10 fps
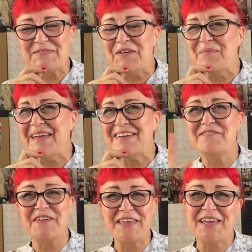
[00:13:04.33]
for me,
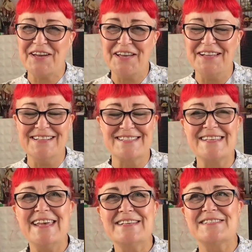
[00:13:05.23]
for the girls.
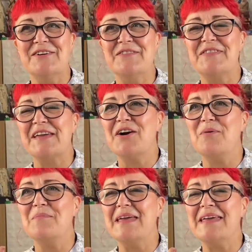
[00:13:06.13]
So they
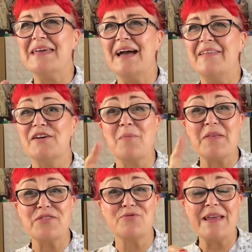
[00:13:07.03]
got me
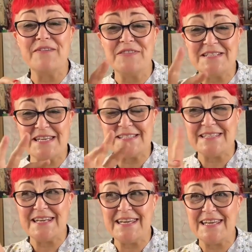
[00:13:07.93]
3 of the
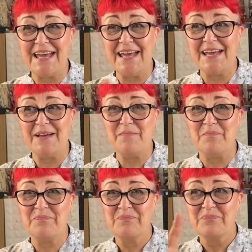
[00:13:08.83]
Disney
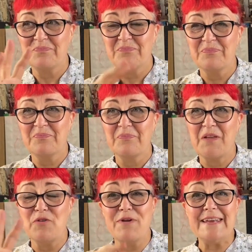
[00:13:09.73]

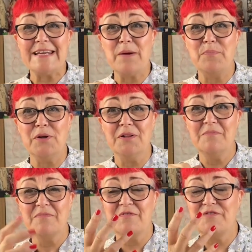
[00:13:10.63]
Red Apple
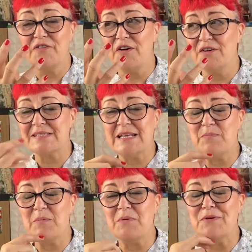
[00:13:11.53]
for
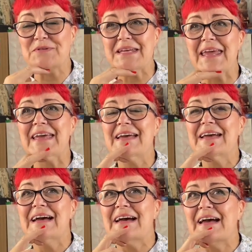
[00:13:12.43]
Sleeping Beauty.
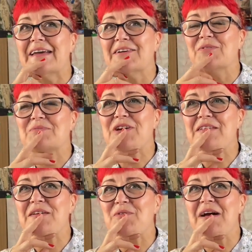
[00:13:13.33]
I'm trying
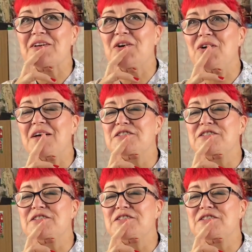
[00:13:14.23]
to think what I got. A